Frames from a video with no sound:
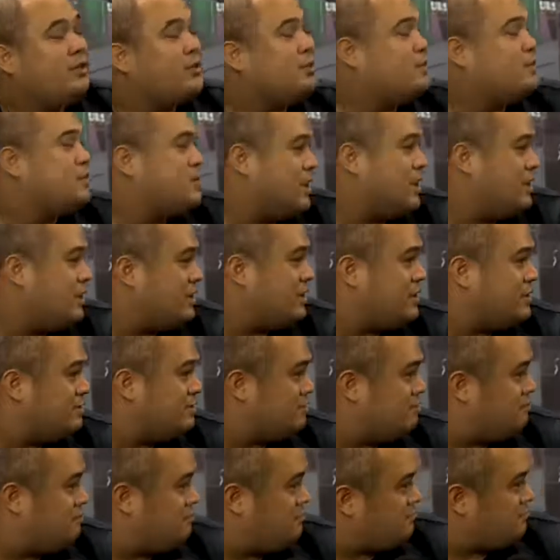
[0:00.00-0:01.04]
started
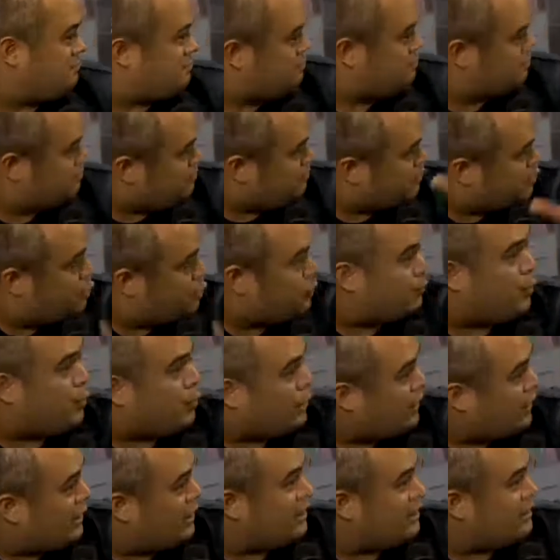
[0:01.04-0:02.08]

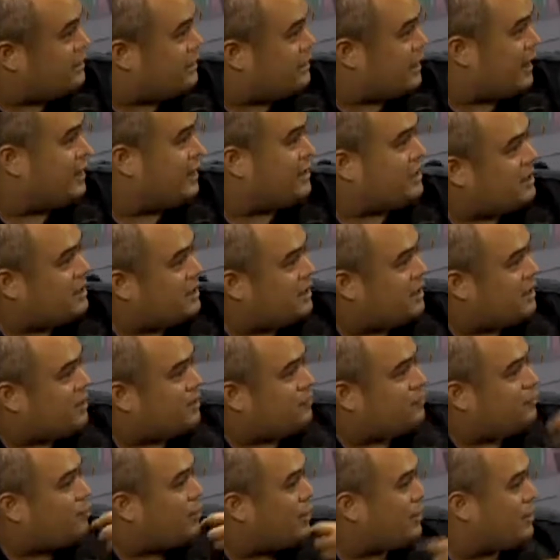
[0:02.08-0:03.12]
supporting the idea
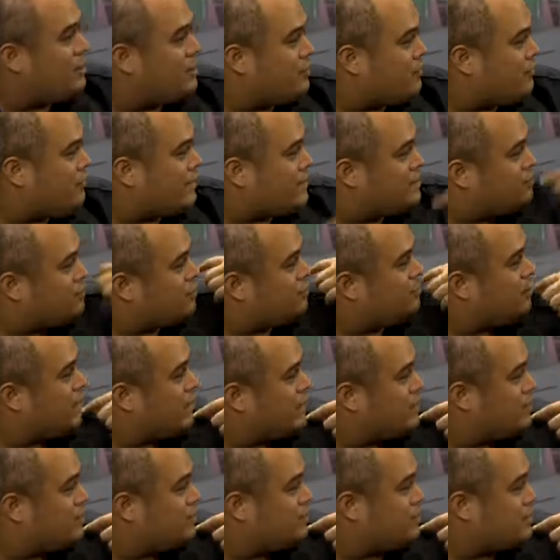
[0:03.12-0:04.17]
of wearing the vest with
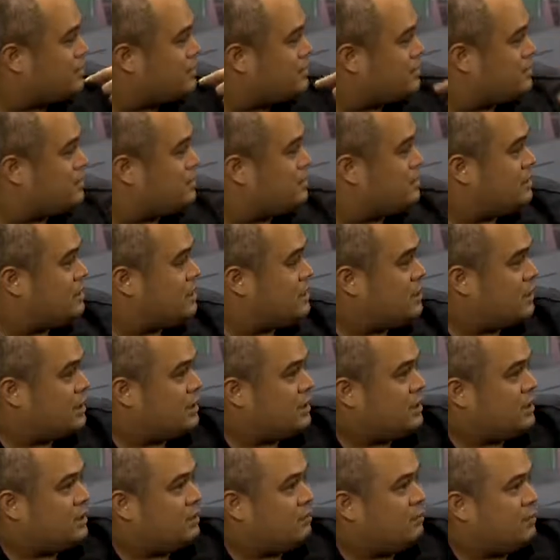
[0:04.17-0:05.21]
plate numbers.
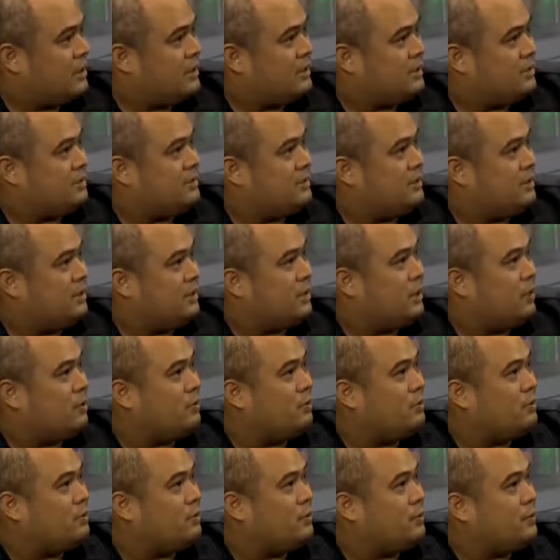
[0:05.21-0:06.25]
But, you
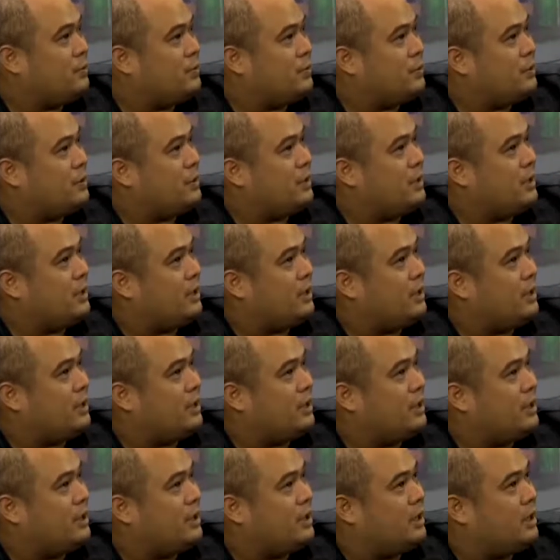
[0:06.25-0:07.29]
know,
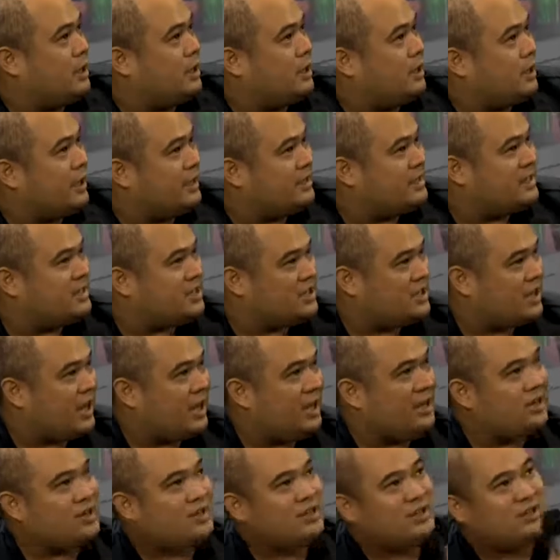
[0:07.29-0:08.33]
let's
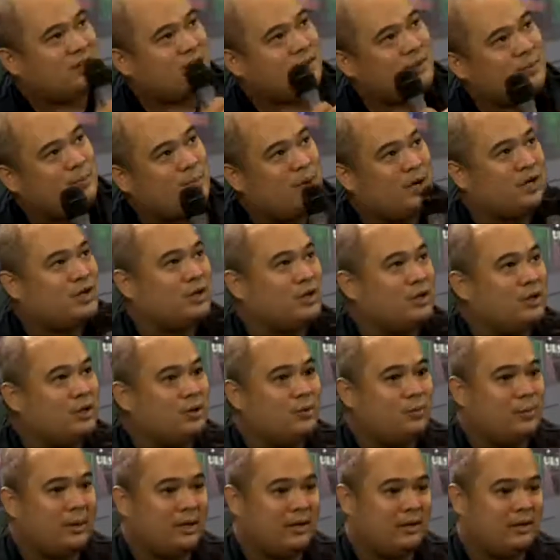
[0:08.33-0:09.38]
change the picture a
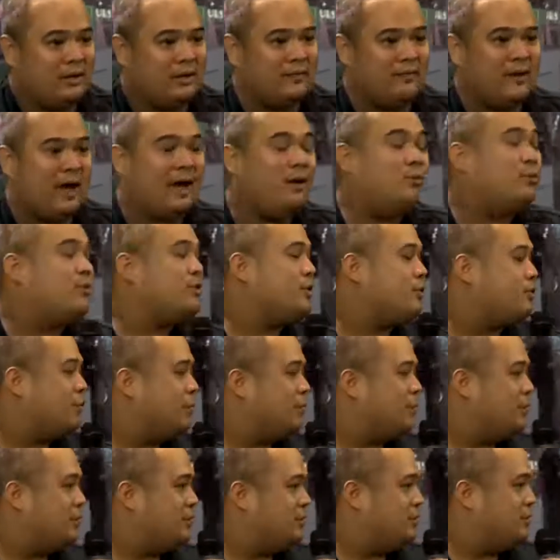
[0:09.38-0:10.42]
little bit. If I were the
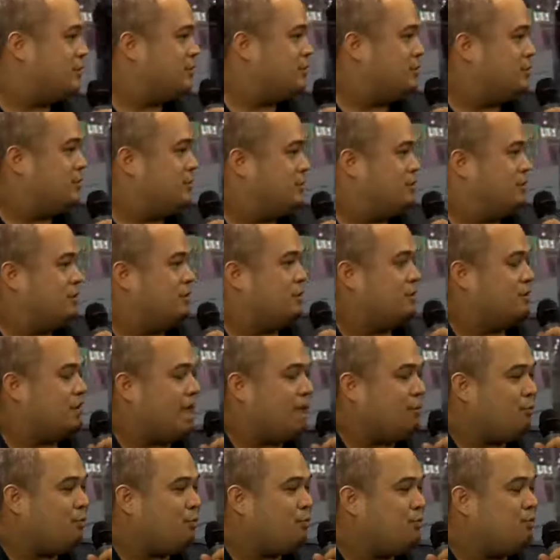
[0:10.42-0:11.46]
criminal,
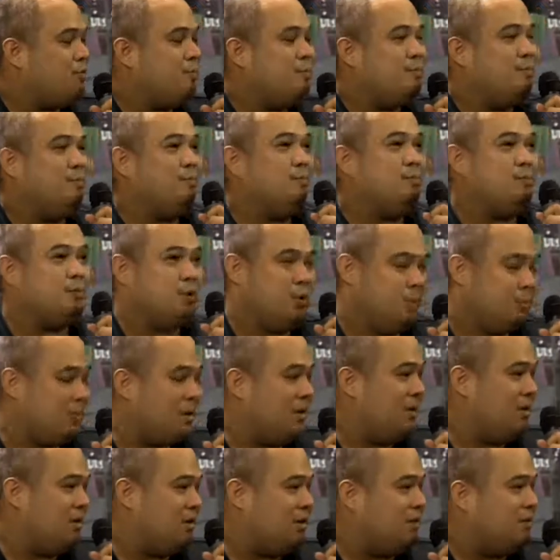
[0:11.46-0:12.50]
that would, to
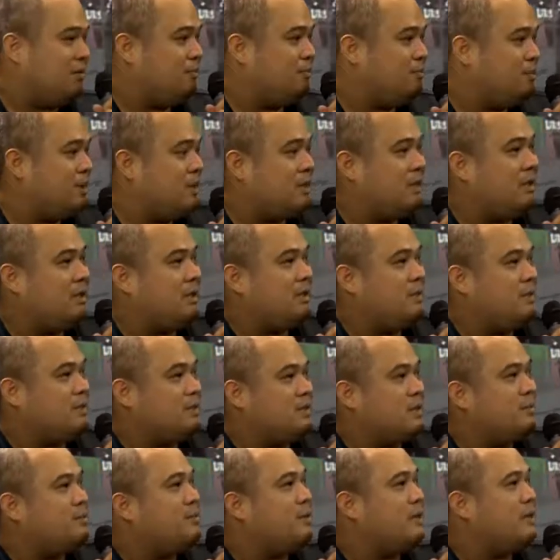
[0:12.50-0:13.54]
me, be
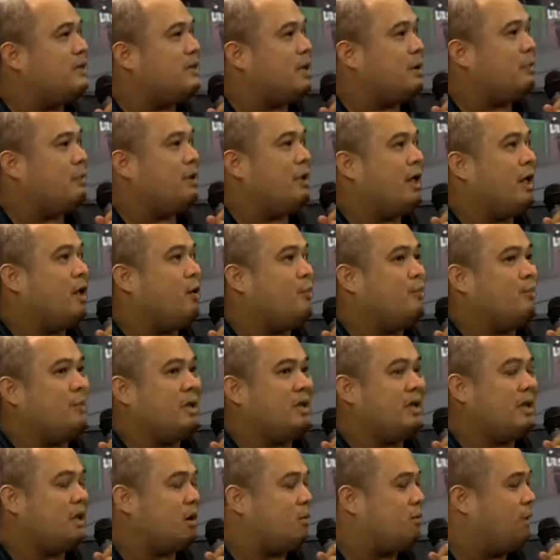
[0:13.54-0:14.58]
something that will help me
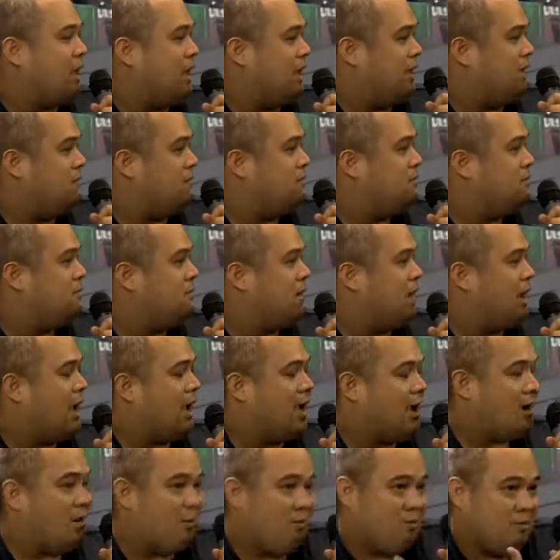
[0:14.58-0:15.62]
get away.
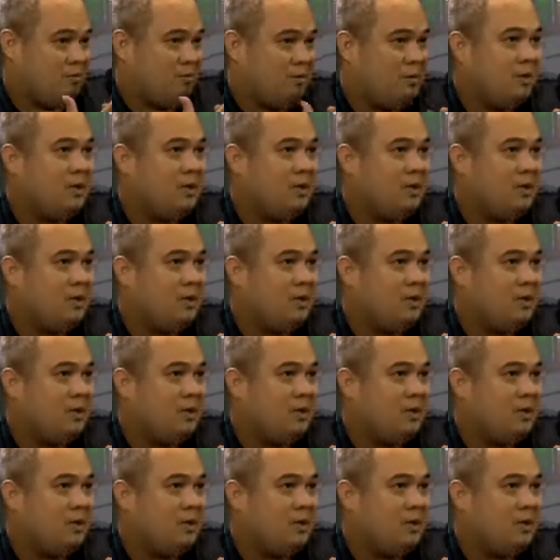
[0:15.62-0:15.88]
How? Right.